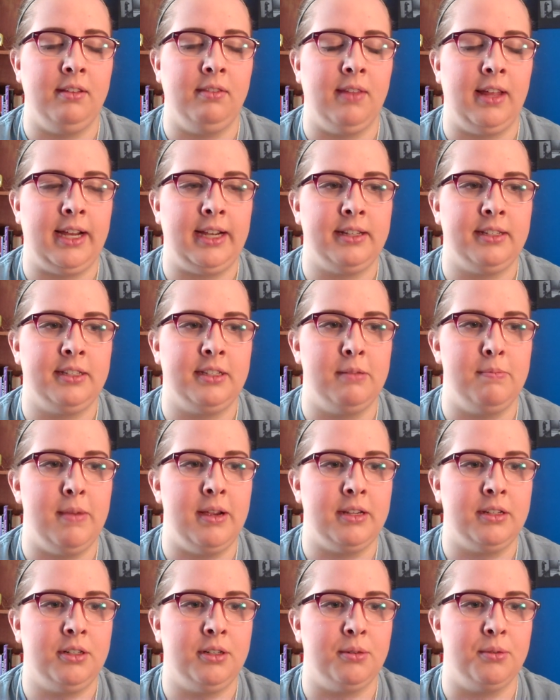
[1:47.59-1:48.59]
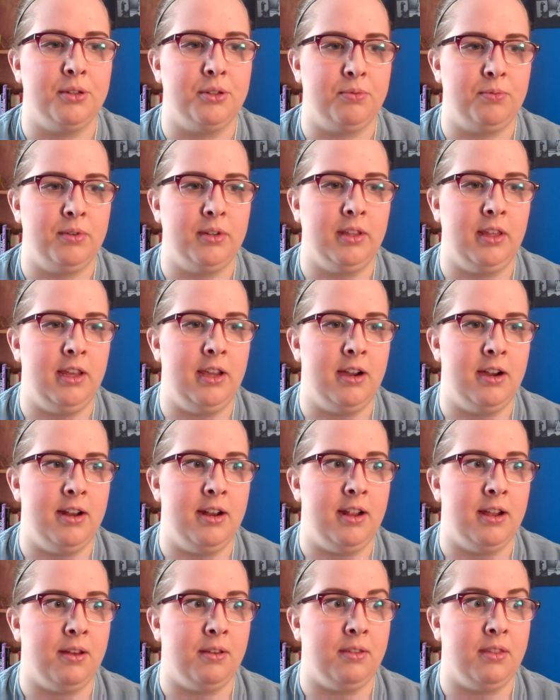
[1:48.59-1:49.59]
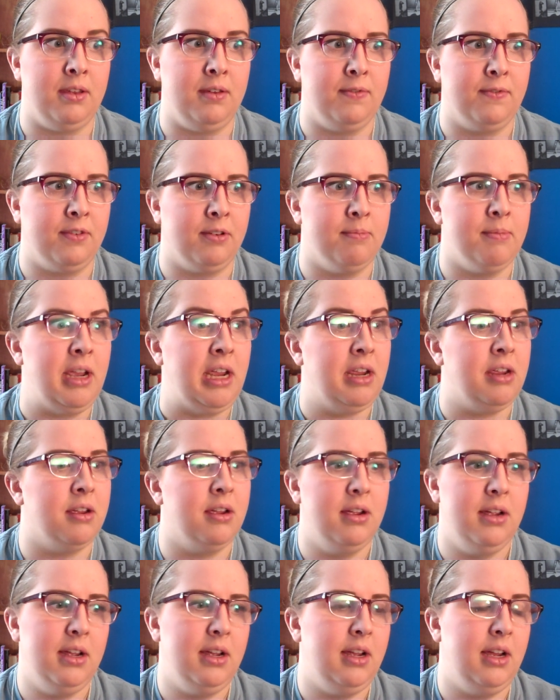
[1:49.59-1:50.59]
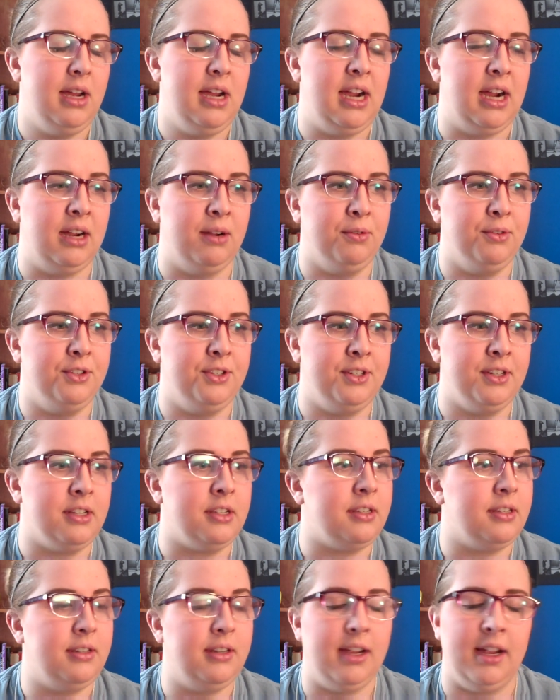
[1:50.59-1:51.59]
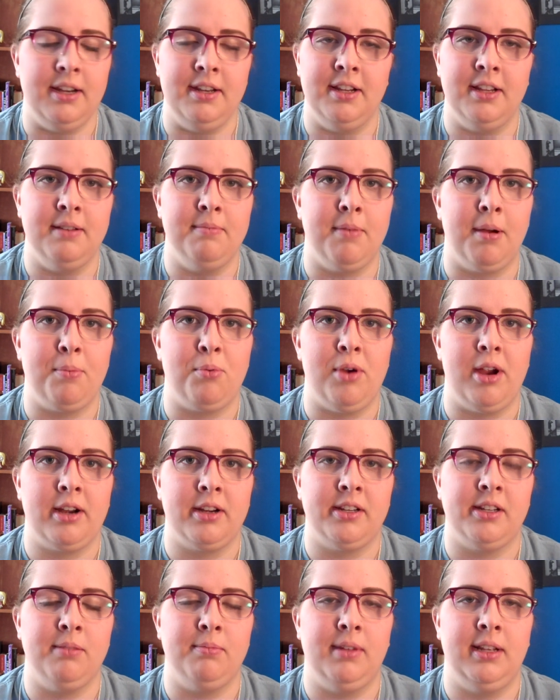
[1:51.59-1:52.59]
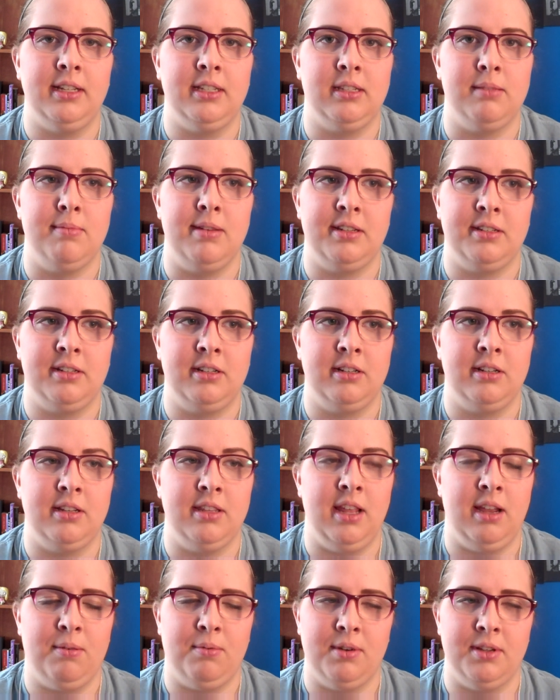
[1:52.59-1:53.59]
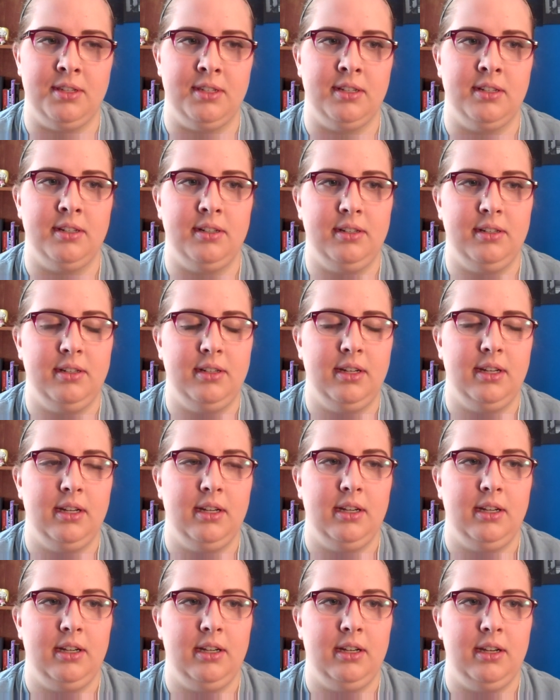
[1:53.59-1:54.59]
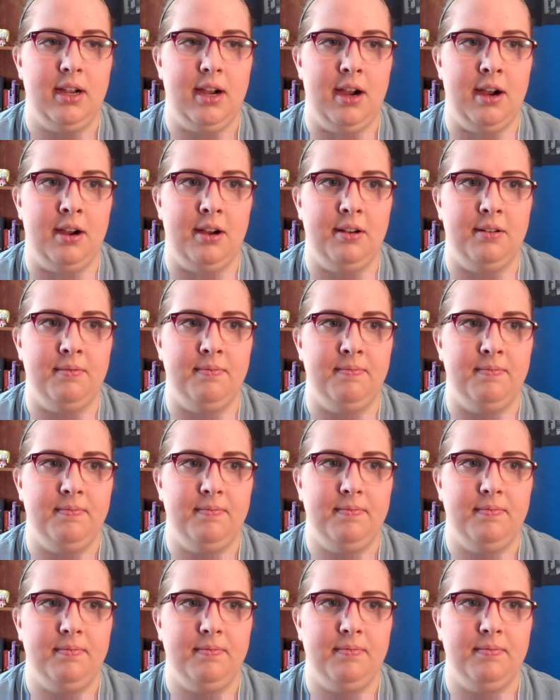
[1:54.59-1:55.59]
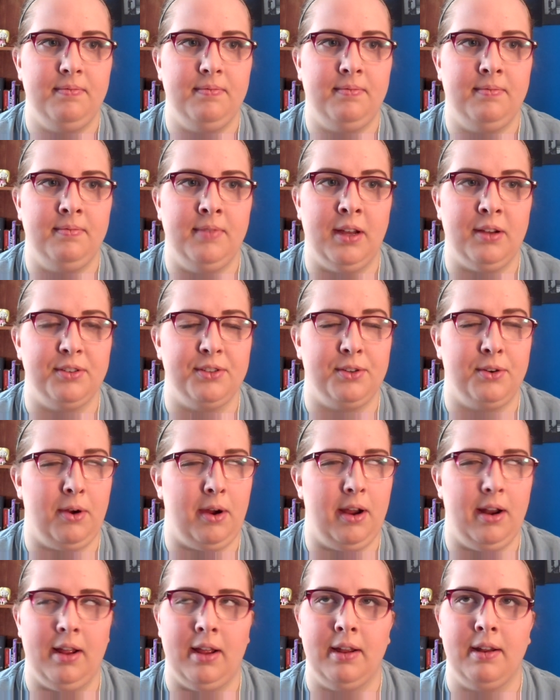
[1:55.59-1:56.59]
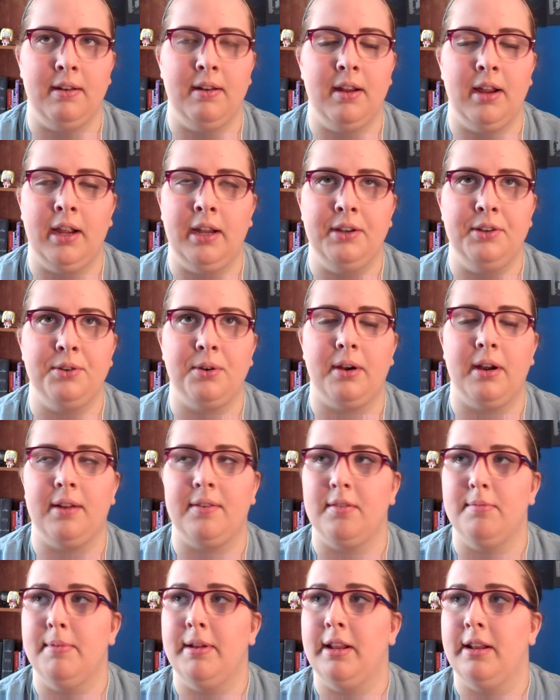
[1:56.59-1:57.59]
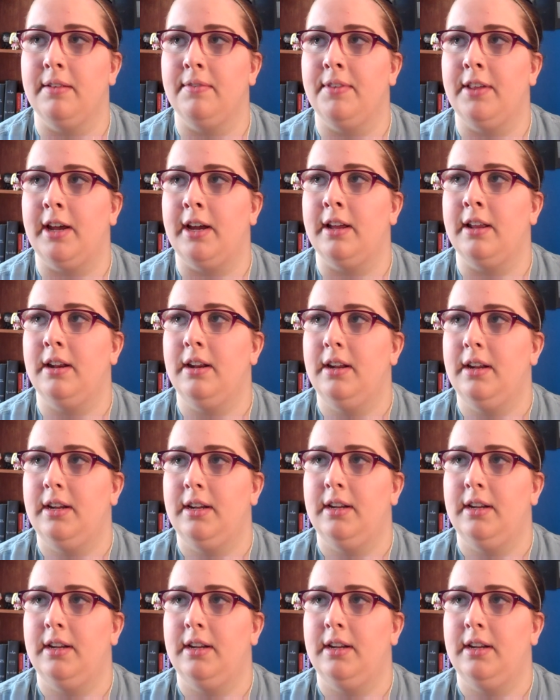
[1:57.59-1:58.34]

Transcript: Last semester was really unhealthy for me. I did my practicum last semester, and that wasn't that was great. I enjoyed every minute of that.